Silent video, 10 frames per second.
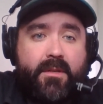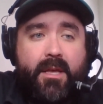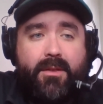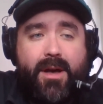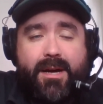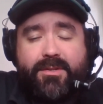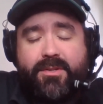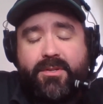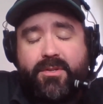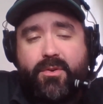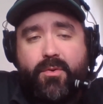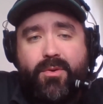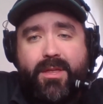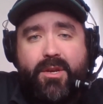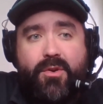They lost to
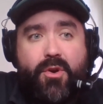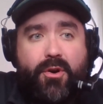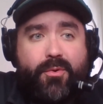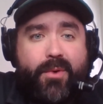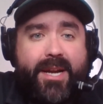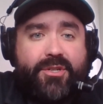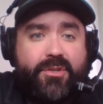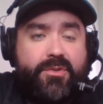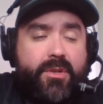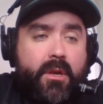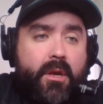the New York Rangers